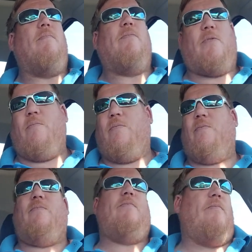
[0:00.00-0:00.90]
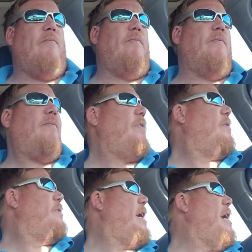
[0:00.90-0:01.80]
I'll
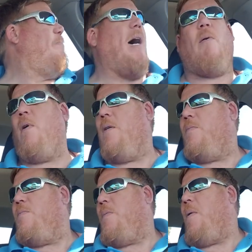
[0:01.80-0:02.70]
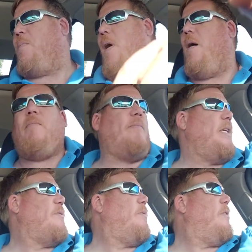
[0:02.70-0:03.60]
tell you about what my problem
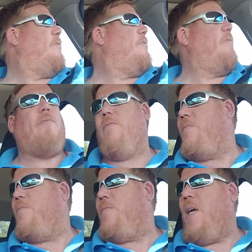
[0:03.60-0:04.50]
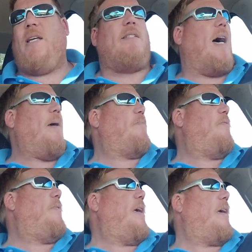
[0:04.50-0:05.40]
is with these types of
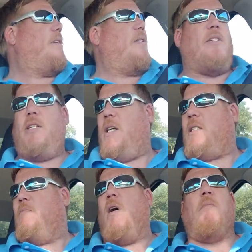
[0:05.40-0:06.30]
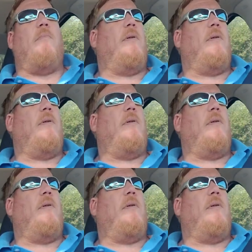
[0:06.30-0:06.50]
things in just a moment.